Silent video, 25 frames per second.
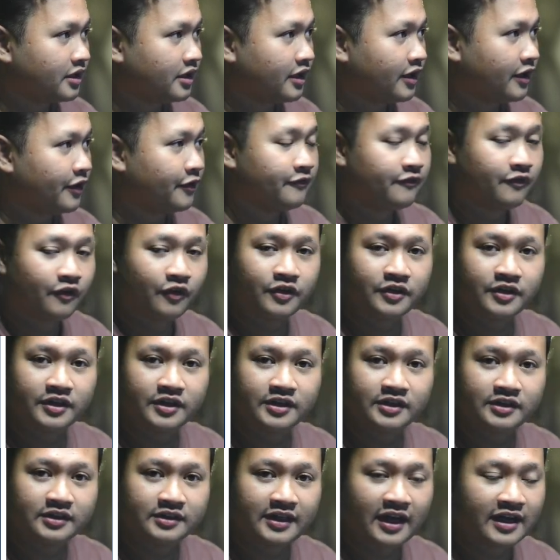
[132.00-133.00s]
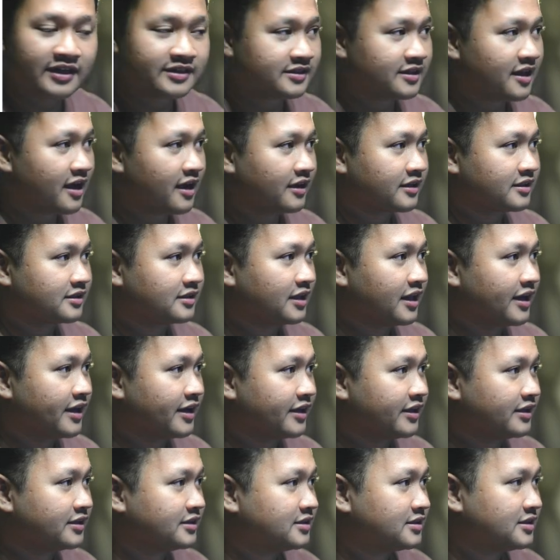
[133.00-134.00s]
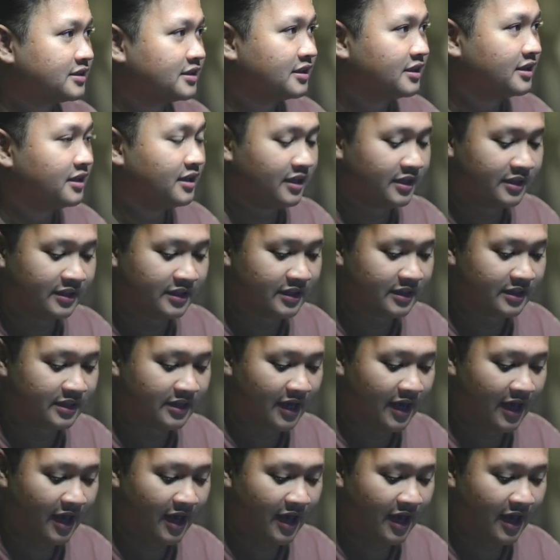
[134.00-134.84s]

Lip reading: for the tech stacks, let it the